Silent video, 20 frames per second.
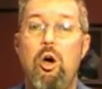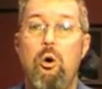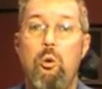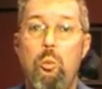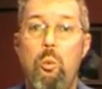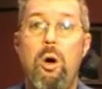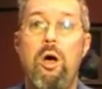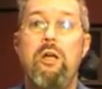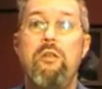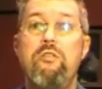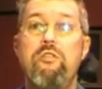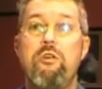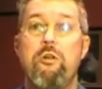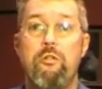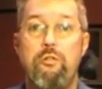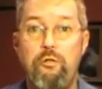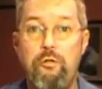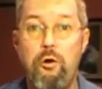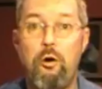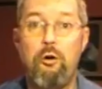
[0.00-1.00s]
was
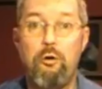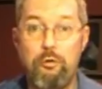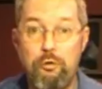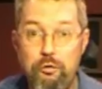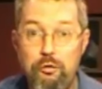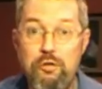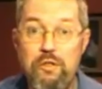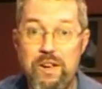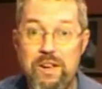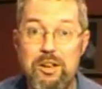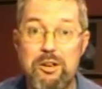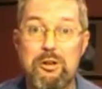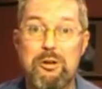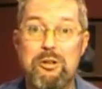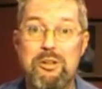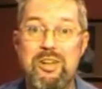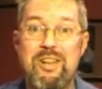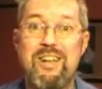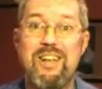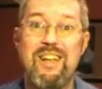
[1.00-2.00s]

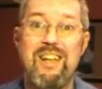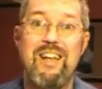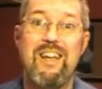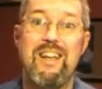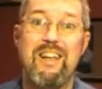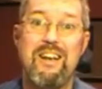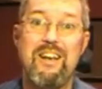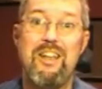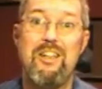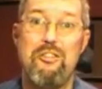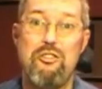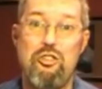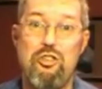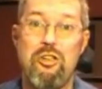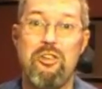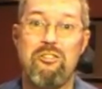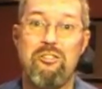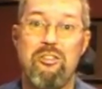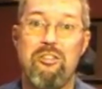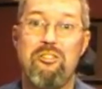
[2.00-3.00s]
fulfilled in
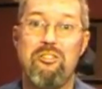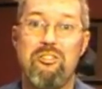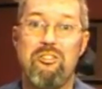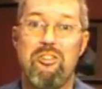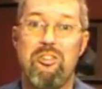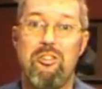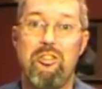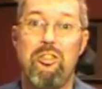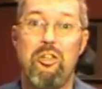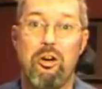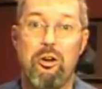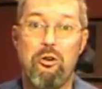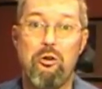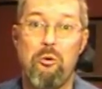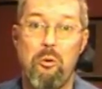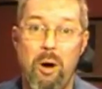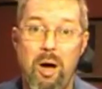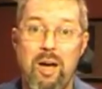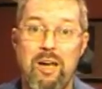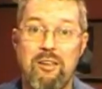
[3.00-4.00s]
Jesus the
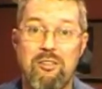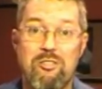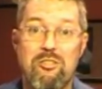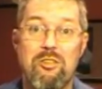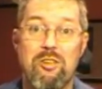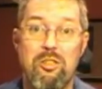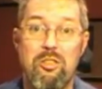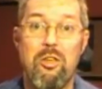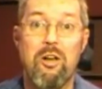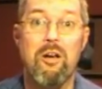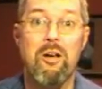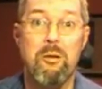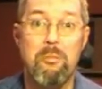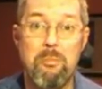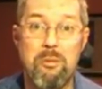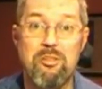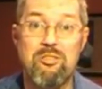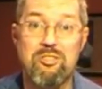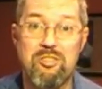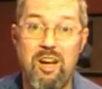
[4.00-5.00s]
Christ, the
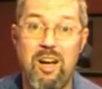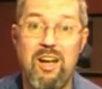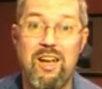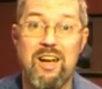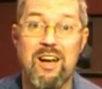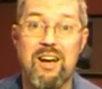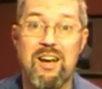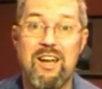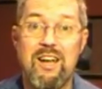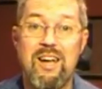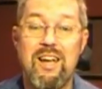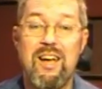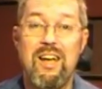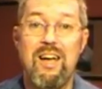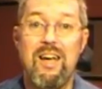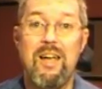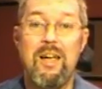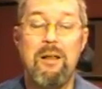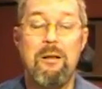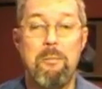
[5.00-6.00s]
Messiah.
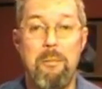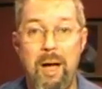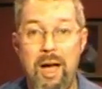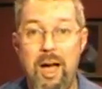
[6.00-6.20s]
And